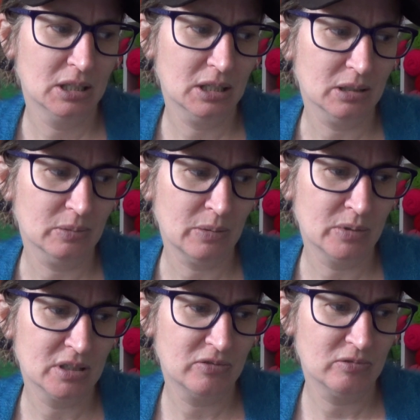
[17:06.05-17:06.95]

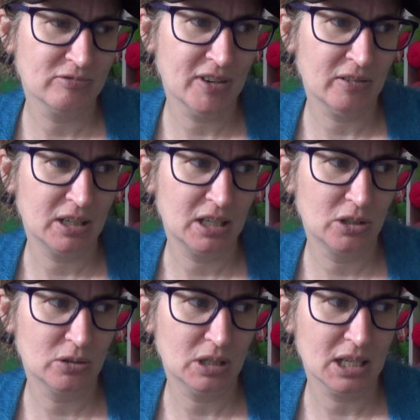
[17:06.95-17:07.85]
Emma's very
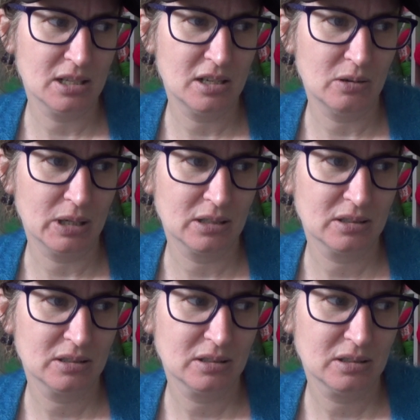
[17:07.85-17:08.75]
good at
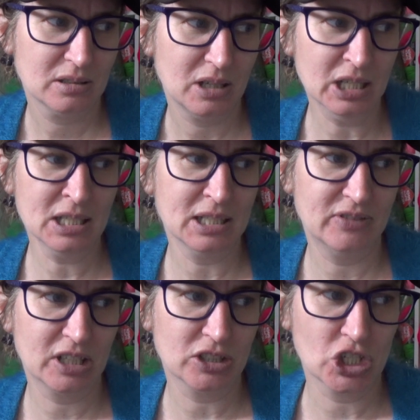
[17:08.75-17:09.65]
sewing. I just
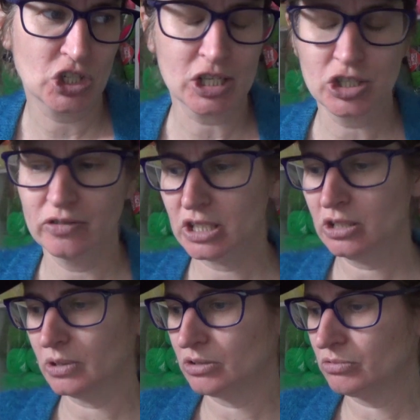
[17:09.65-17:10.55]
love the construction of it
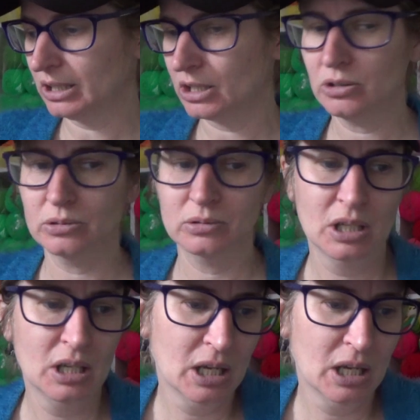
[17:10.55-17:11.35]
too. It's really cool.